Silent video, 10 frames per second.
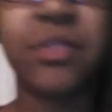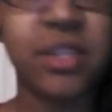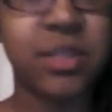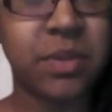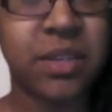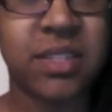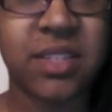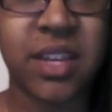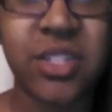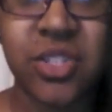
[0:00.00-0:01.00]
this because
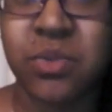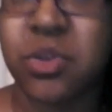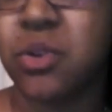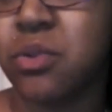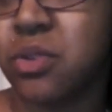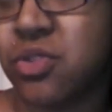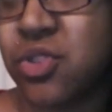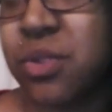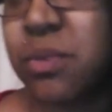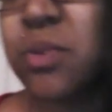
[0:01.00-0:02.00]
I do know
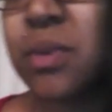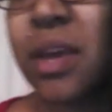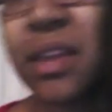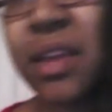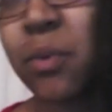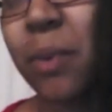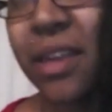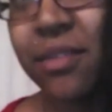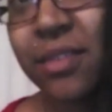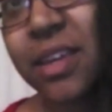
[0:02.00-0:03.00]
usually when you get like
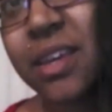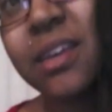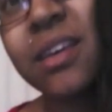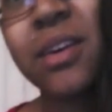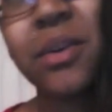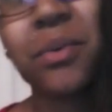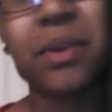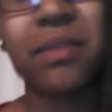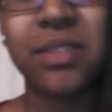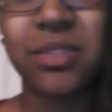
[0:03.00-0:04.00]

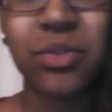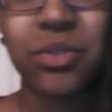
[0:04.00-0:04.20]
wavy's curl